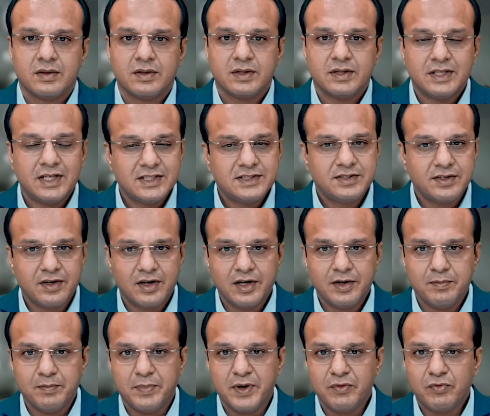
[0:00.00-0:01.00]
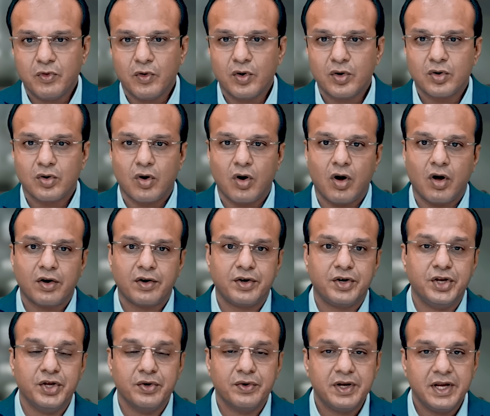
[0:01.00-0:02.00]
These run before or
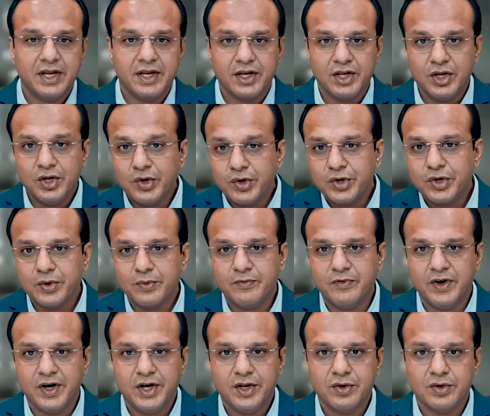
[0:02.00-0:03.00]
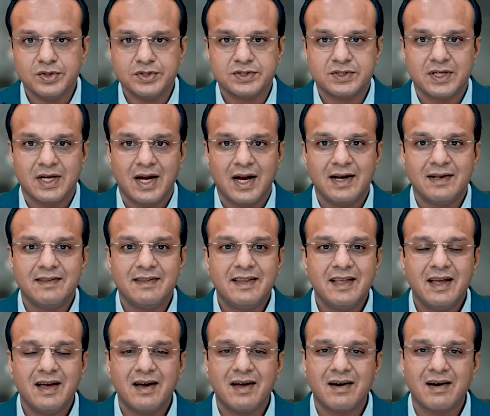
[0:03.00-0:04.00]
during YouTube videos, and
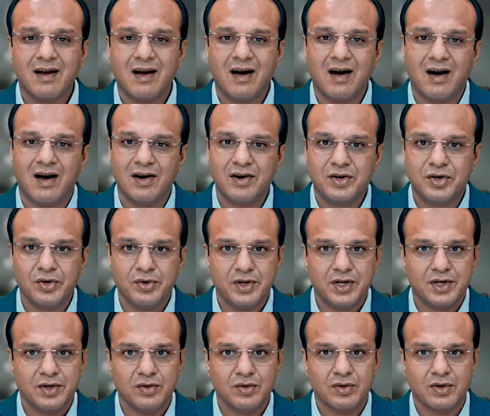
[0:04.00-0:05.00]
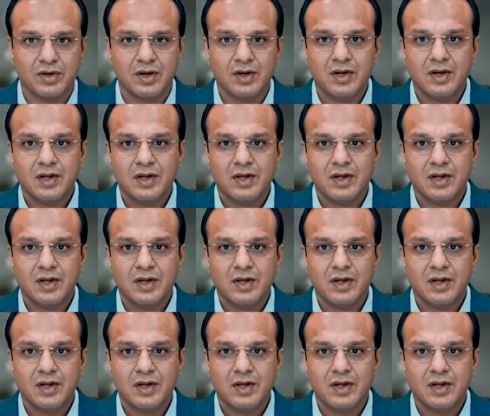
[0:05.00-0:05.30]
they are hard to ignore.